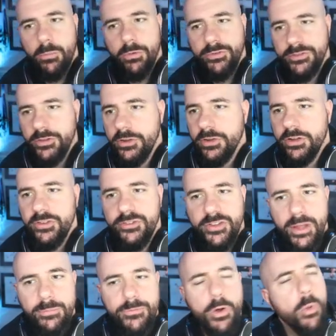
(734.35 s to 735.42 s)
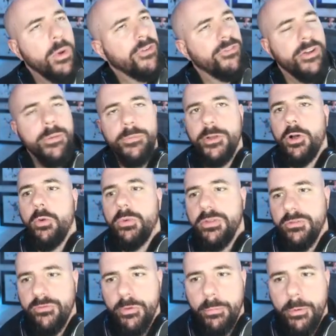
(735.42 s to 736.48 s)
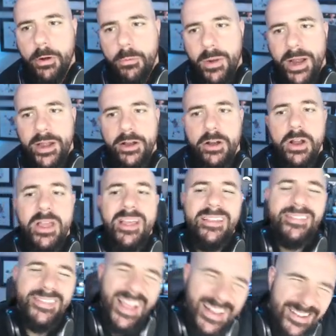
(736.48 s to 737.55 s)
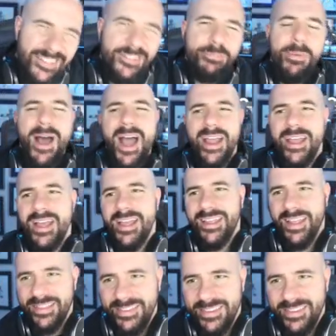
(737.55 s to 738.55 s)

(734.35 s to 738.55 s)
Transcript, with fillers: We're still in good shape. Nowhere for him to go with the football right here. Send the spy, get